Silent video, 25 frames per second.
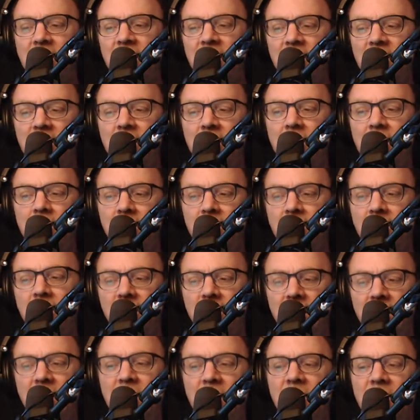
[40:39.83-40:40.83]
stone.
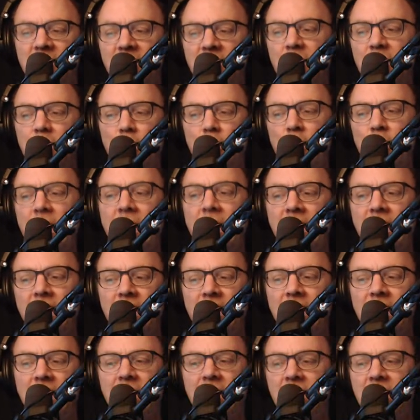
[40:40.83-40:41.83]
There's no way
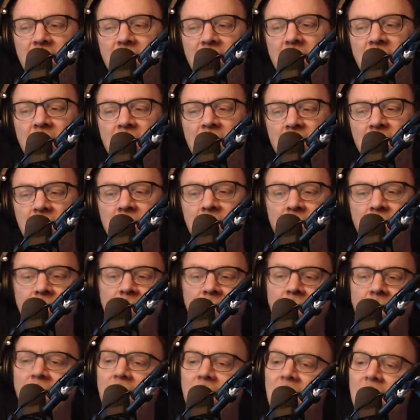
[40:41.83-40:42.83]
they could have known
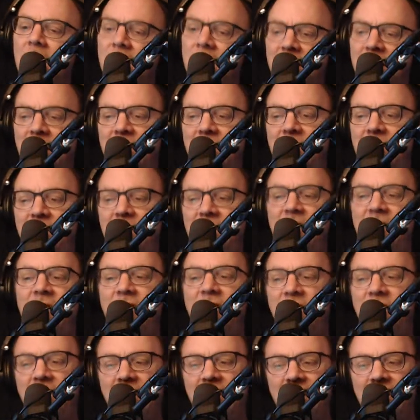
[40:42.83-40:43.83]
that this
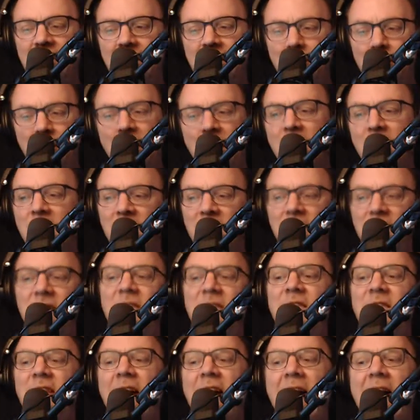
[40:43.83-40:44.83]
time,
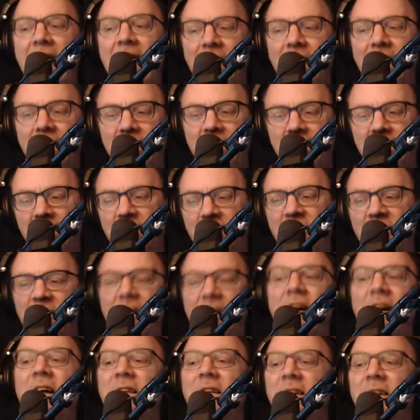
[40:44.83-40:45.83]
this act of
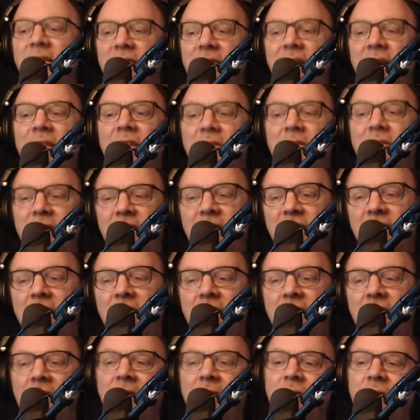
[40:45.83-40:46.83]
solidarity
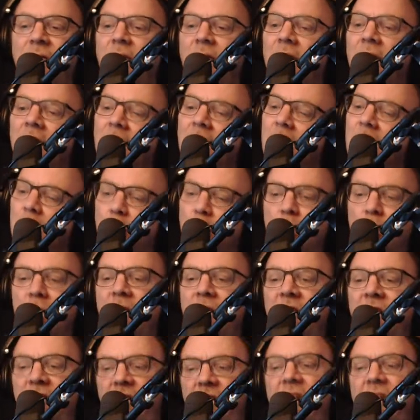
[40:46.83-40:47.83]
would
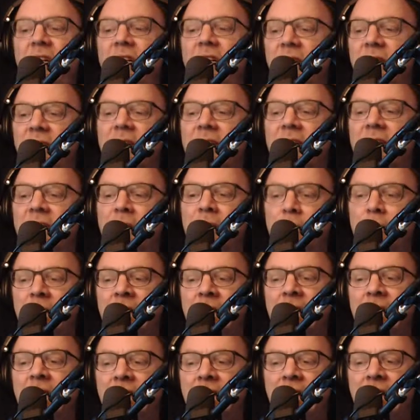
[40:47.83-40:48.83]
see the
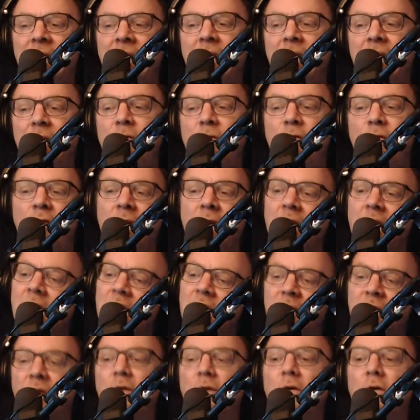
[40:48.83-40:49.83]
gunmen leave.
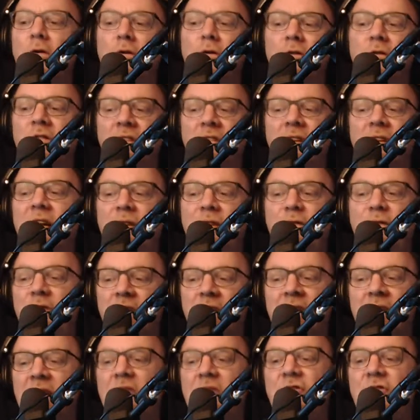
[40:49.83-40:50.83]
Goals left
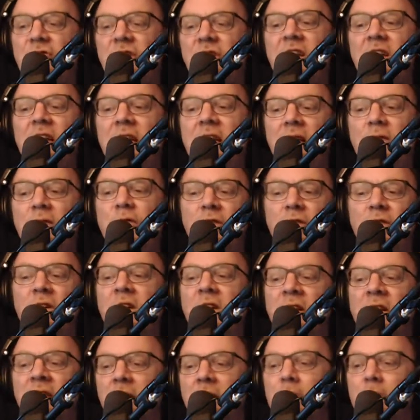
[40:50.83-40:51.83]
unachieved
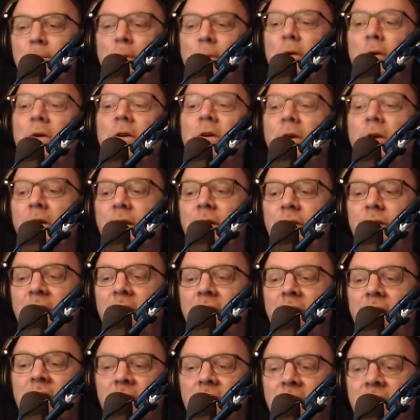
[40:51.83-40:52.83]
on the border
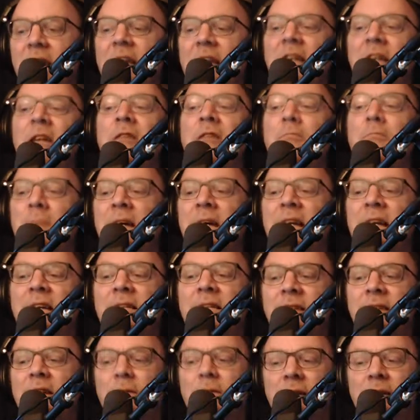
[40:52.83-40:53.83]
there in
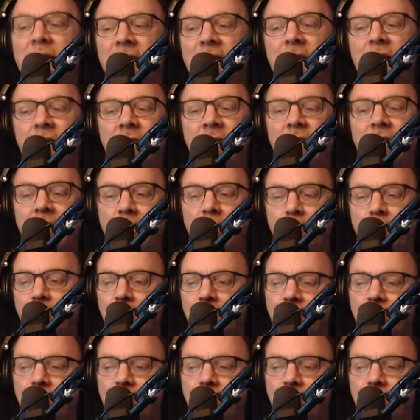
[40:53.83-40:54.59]
Mandera County.